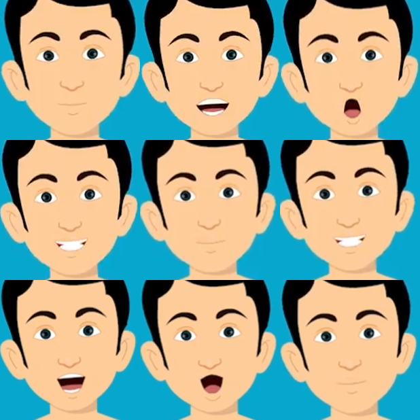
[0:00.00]
So,
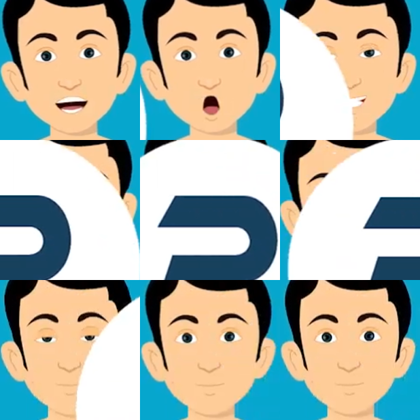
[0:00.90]
the Pylon
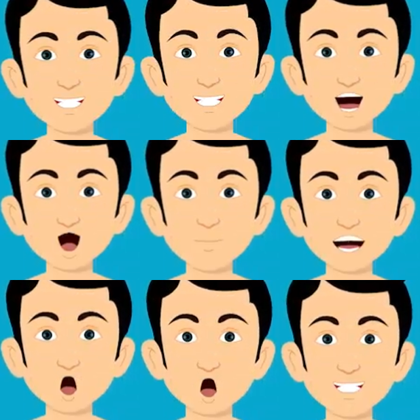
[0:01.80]
ecosystem provides
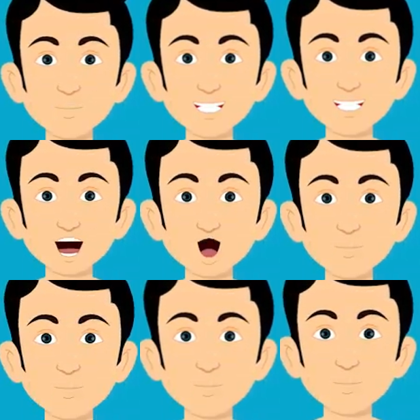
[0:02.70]
you ecosystems
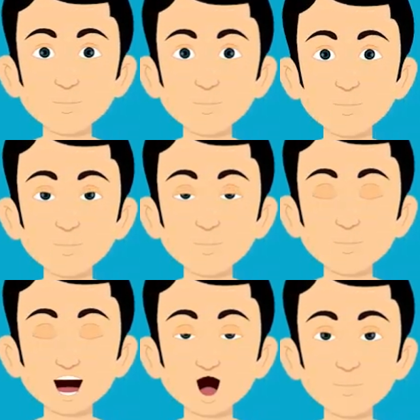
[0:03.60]
that are very
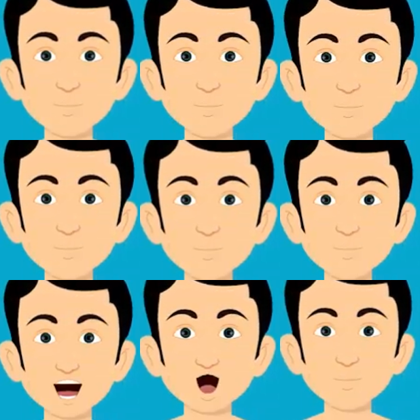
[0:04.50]
useful and helpful
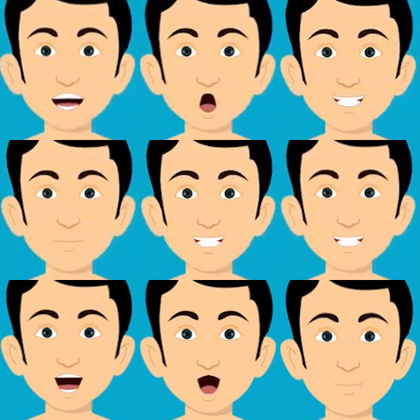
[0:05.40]
in the daily lives of
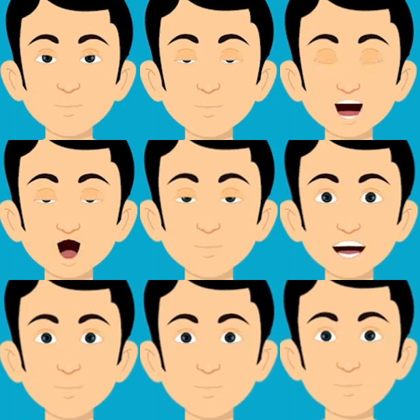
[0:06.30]
people.
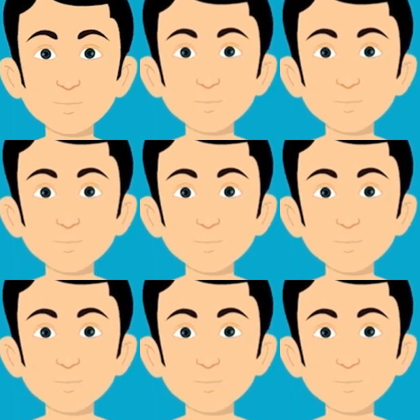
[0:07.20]
Like,